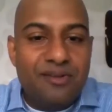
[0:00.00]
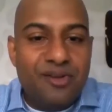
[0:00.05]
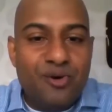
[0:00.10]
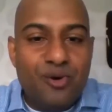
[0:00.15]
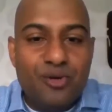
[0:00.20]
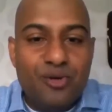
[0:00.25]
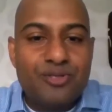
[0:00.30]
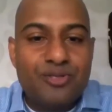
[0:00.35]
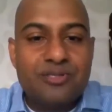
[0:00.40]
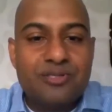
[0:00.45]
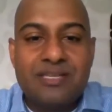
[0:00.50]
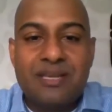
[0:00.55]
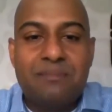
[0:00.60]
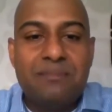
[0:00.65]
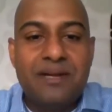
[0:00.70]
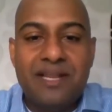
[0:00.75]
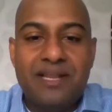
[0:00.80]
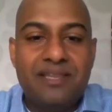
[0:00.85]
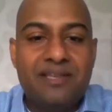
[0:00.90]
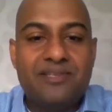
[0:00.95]
You go to
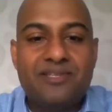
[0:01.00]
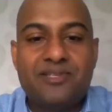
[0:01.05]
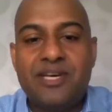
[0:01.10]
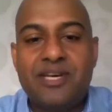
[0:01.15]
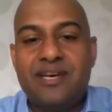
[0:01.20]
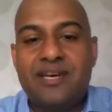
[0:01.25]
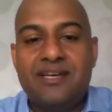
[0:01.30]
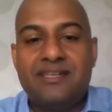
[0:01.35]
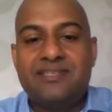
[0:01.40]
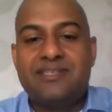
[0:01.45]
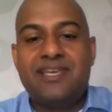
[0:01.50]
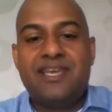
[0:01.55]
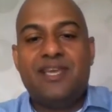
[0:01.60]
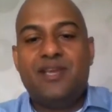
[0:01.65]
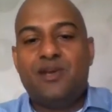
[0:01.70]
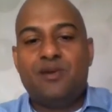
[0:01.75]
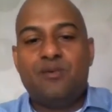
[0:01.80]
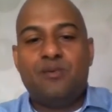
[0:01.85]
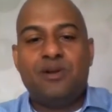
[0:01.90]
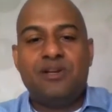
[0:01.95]
somebody in the street and
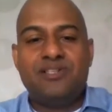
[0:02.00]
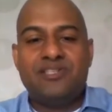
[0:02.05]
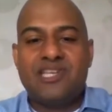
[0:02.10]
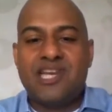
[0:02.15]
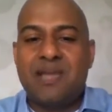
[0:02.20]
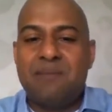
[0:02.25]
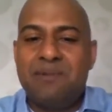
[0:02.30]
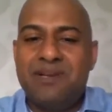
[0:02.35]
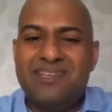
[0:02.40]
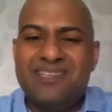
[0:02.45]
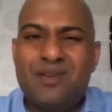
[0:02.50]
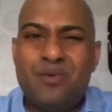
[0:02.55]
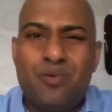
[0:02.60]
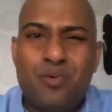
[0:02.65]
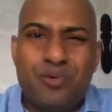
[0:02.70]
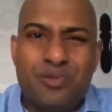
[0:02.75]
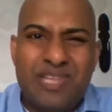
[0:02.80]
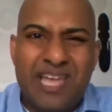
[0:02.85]
say you're a world champion, you say,